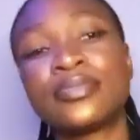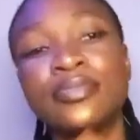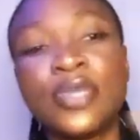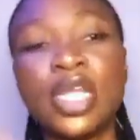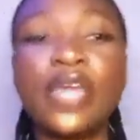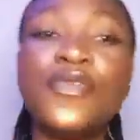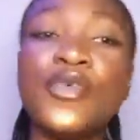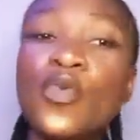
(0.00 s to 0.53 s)

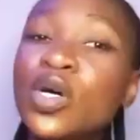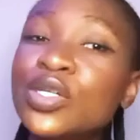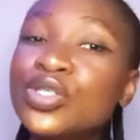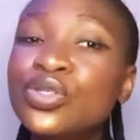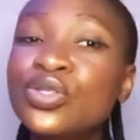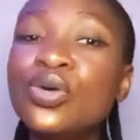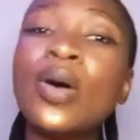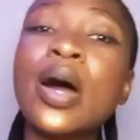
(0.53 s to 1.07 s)
If you want
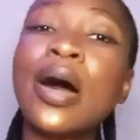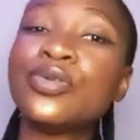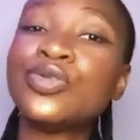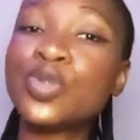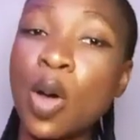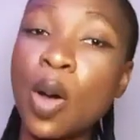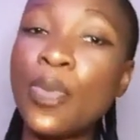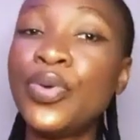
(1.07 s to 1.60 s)
to know how
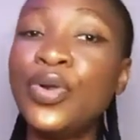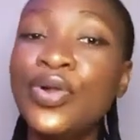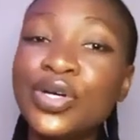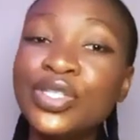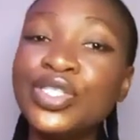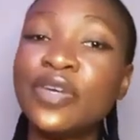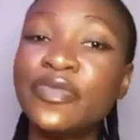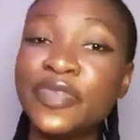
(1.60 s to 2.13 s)
to
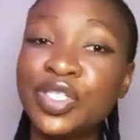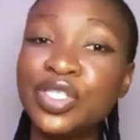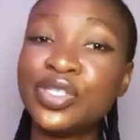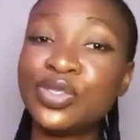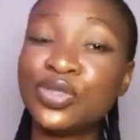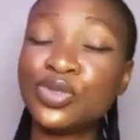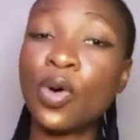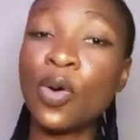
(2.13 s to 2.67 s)
upload your
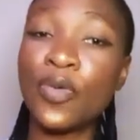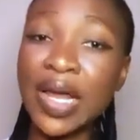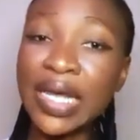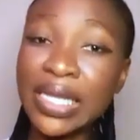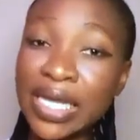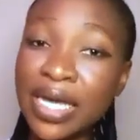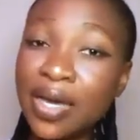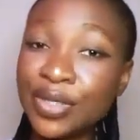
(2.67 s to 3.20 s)
videos
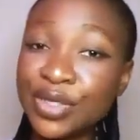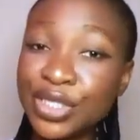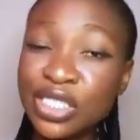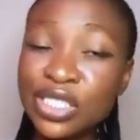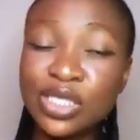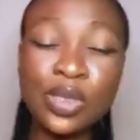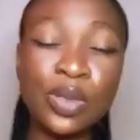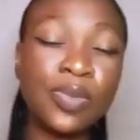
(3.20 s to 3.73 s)
correctly on
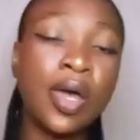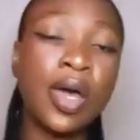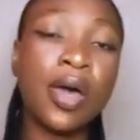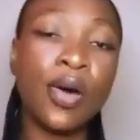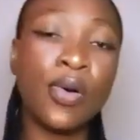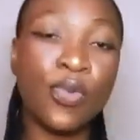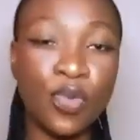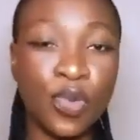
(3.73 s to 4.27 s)
YouTube,
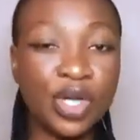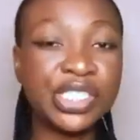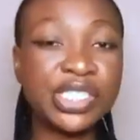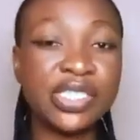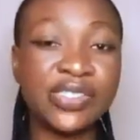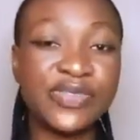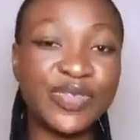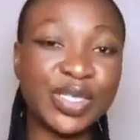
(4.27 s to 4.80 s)
watch
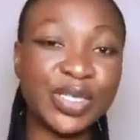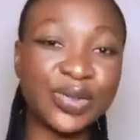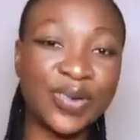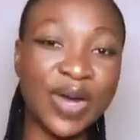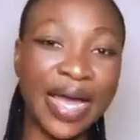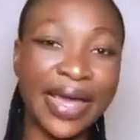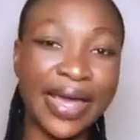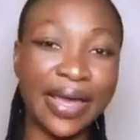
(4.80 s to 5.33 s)
this video
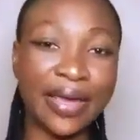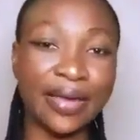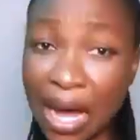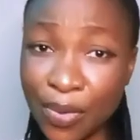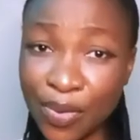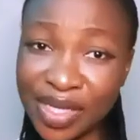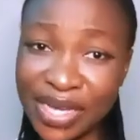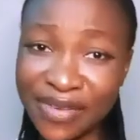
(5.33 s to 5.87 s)
right here.
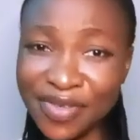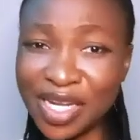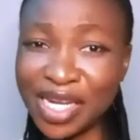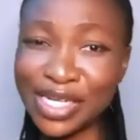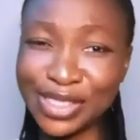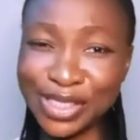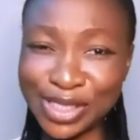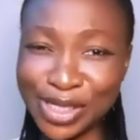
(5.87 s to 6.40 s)
I will
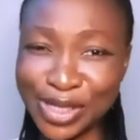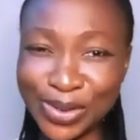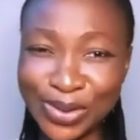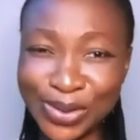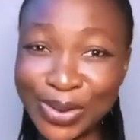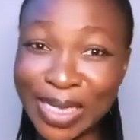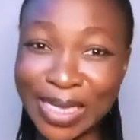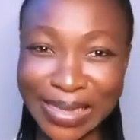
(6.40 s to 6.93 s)
definitely see
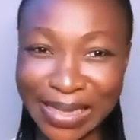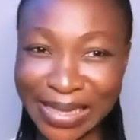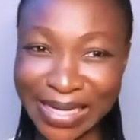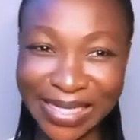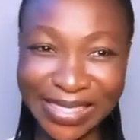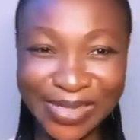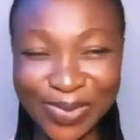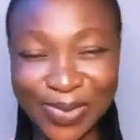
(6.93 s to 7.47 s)
you in the
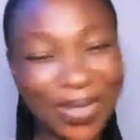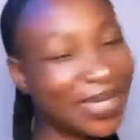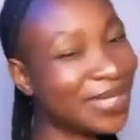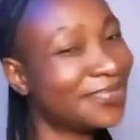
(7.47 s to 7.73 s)
next one.